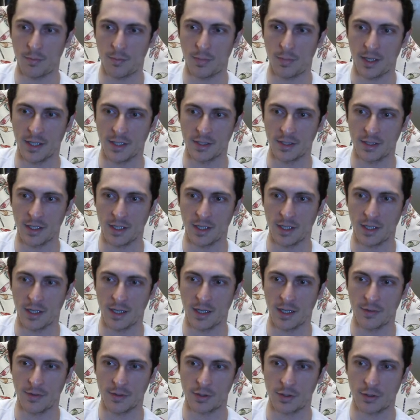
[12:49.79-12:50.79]
Because
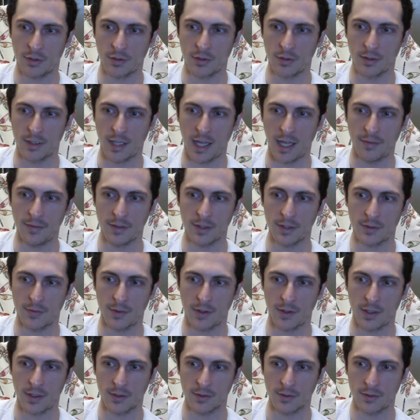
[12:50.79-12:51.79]
if eternal life is
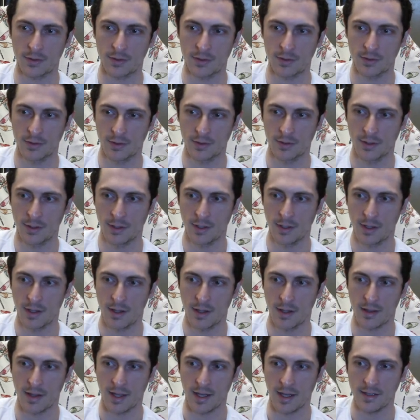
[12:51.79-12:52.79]
false,
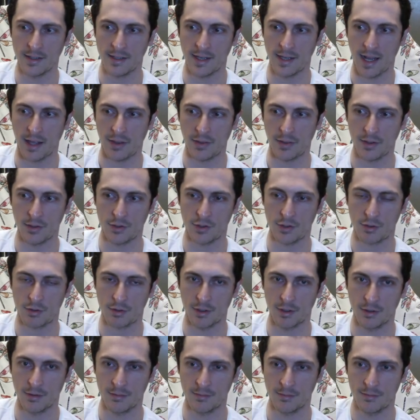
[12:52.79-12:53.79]
then death is
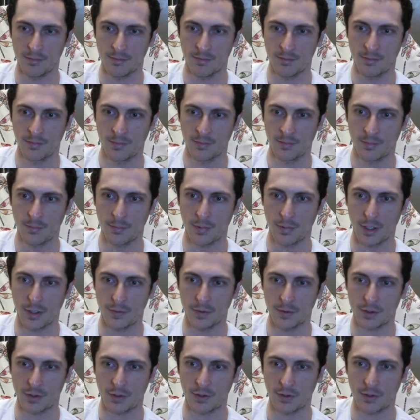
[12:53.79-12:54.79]
true. But if
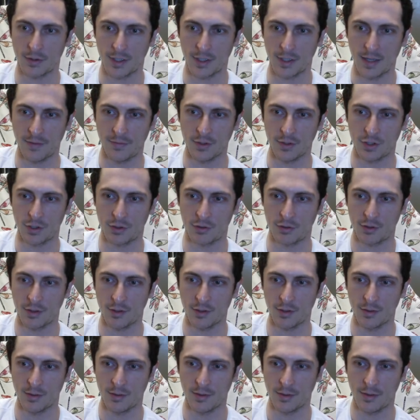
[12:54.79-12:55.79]
eternal life is
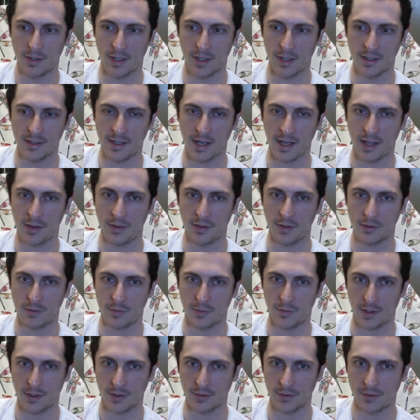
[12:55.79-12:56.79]
true, then death is
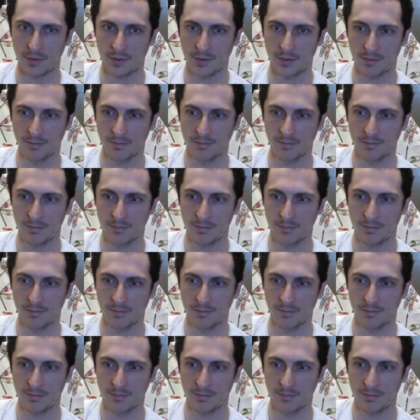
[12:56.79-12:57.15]
false.